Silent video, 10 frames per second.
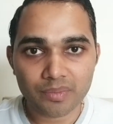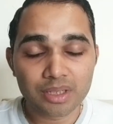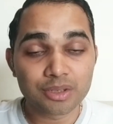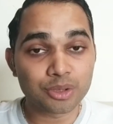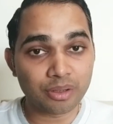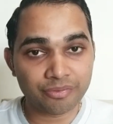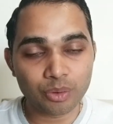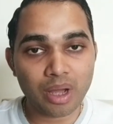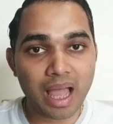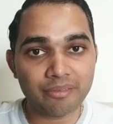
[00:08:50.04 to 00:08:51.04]
So if
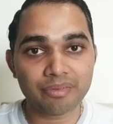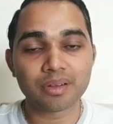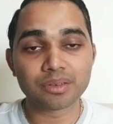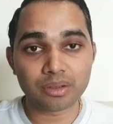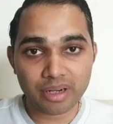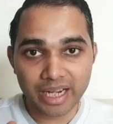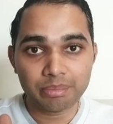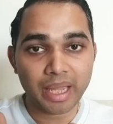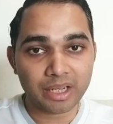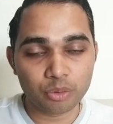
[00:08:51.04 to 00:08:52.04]
you have the right
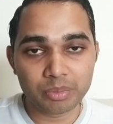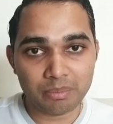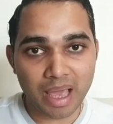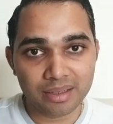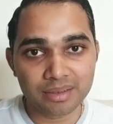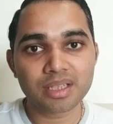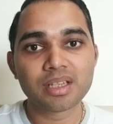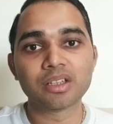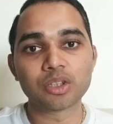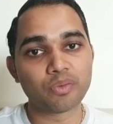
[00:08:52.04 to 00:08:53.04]
microbial balance,
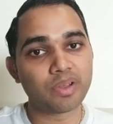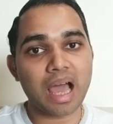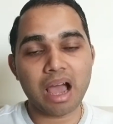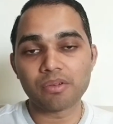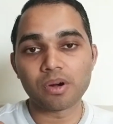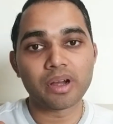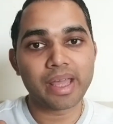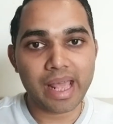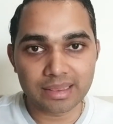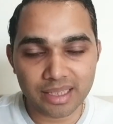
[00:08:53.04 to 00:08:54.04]
you will have a
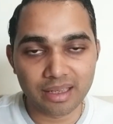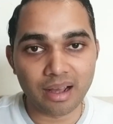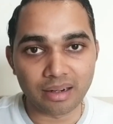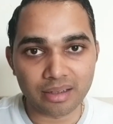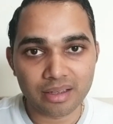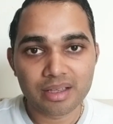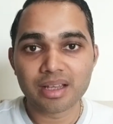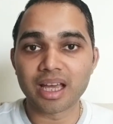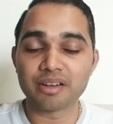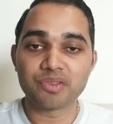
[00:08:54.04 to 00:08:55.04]
healthy gut.
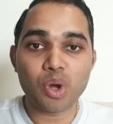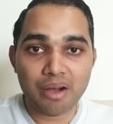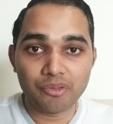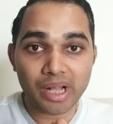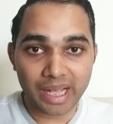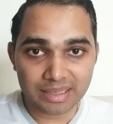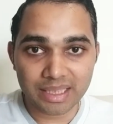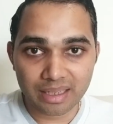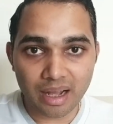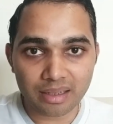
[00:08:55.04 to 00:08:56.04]
And if you have a
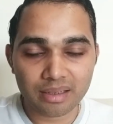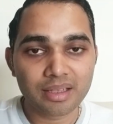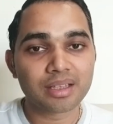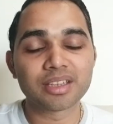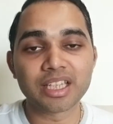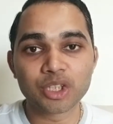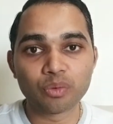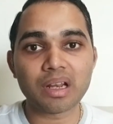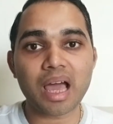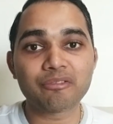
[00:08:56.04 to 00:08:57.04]
healthy gut, then you
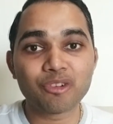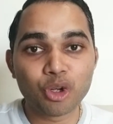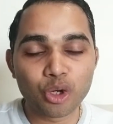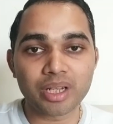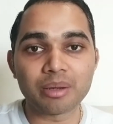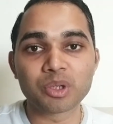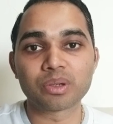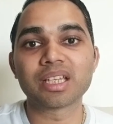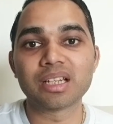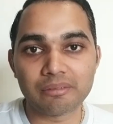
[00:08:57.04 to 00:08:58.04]
will have good
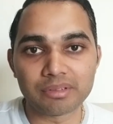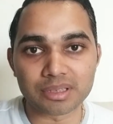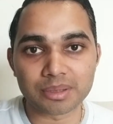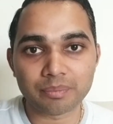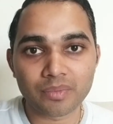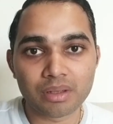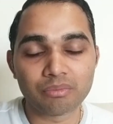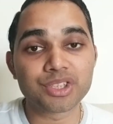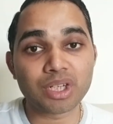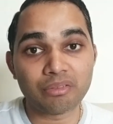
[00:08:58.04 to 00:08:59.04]
immunity levels,
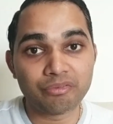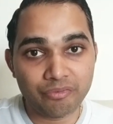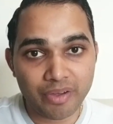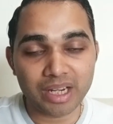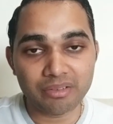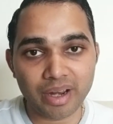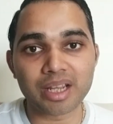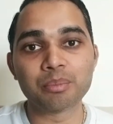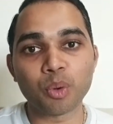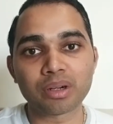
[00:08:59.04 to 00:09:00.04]
which are very, very
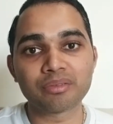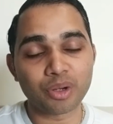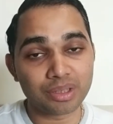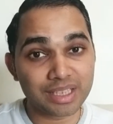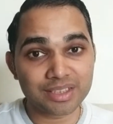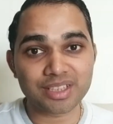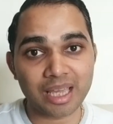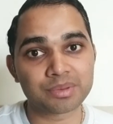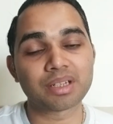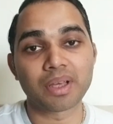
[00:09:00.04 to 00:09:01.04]
important for these
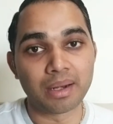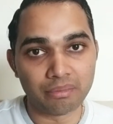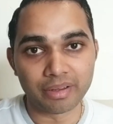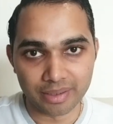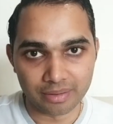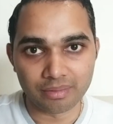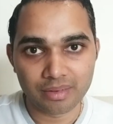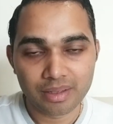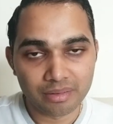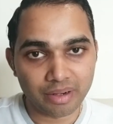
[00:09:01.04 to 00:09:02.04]
times that we are living in,
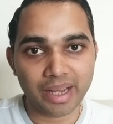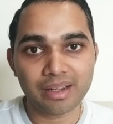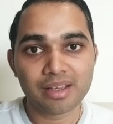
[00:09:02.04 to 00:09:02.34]
right?